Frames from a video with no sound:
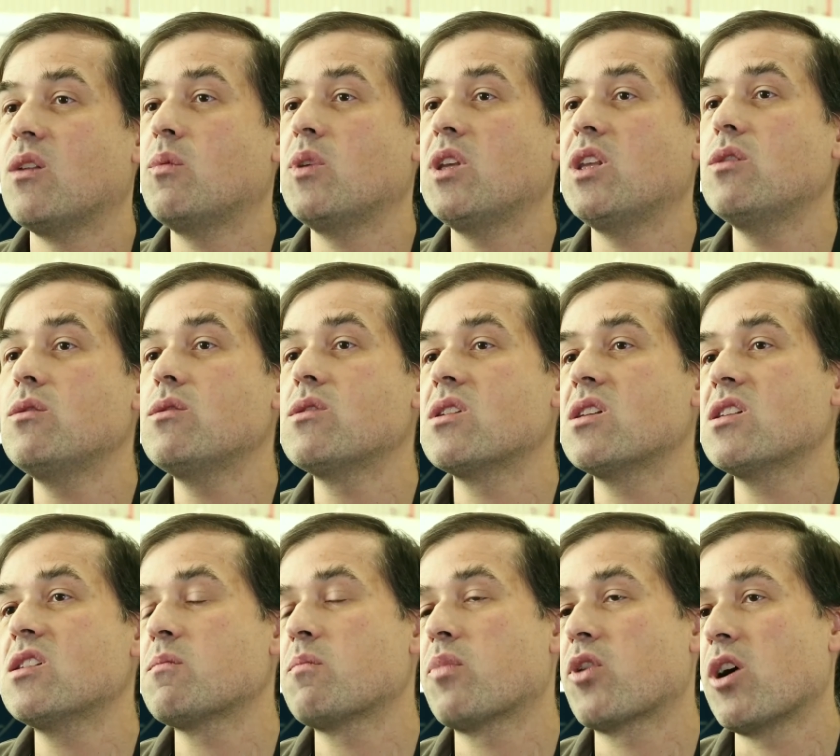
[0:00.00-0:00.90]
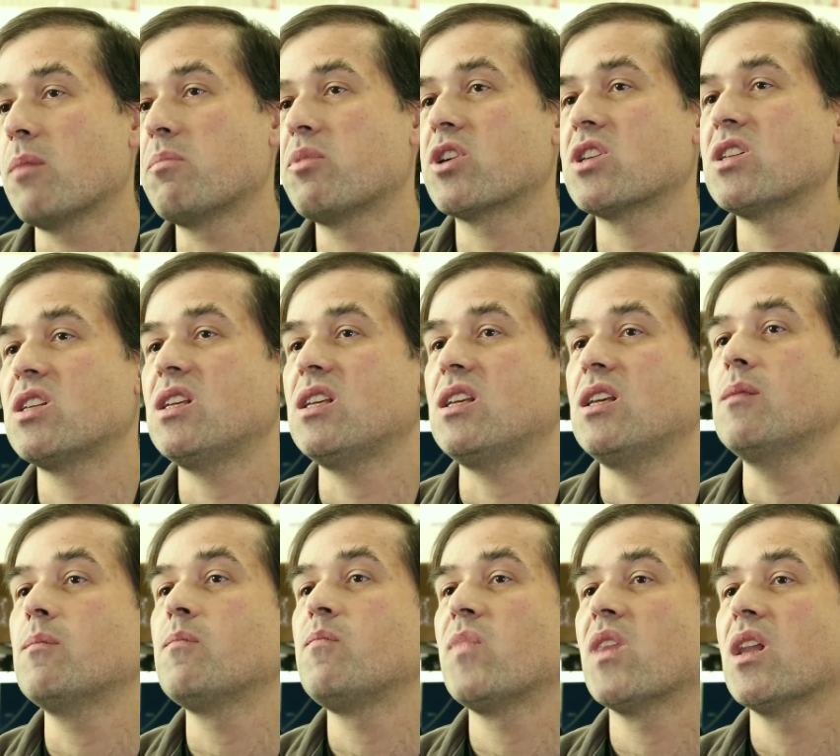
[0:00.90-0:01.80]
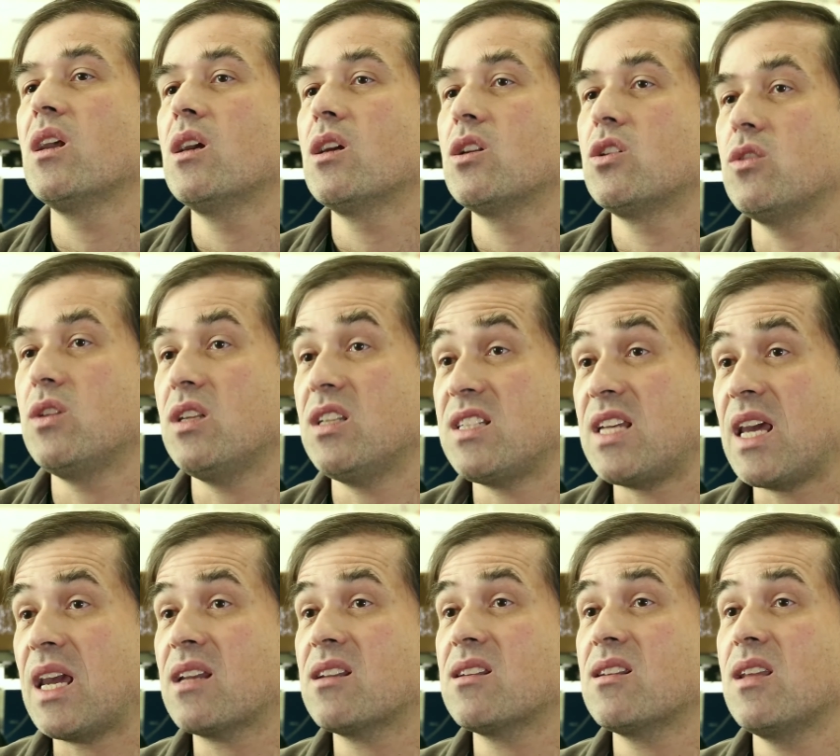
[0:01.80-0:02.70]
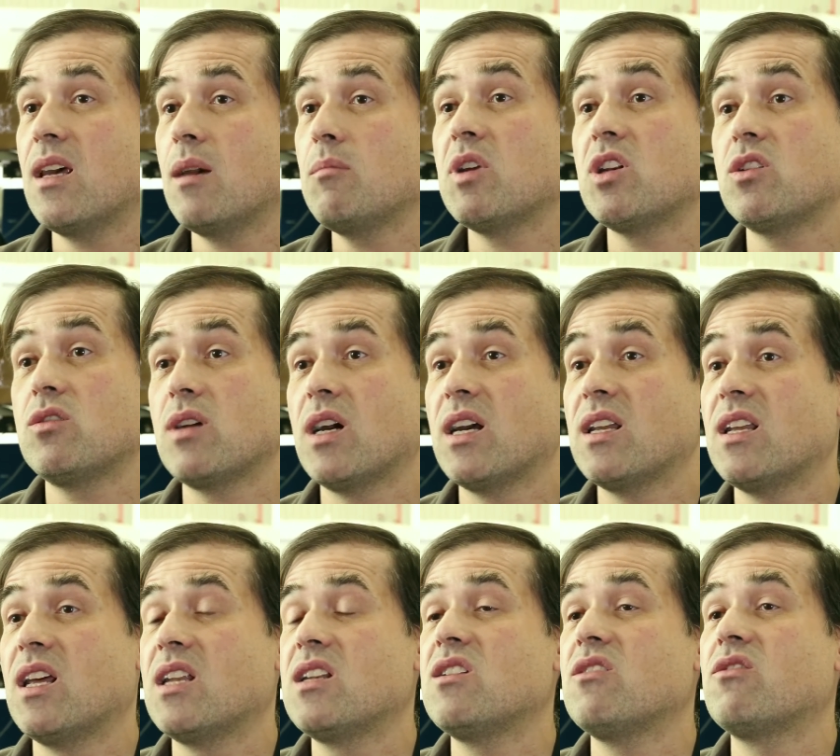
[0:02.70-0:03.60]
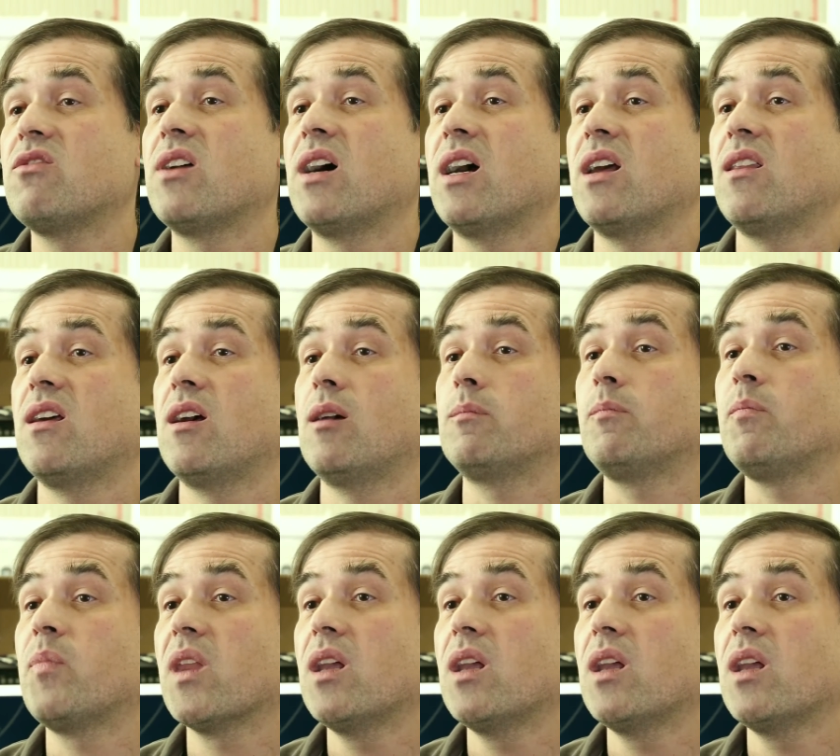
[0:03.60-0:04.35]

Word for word: and we use this property to detect them and to identify them.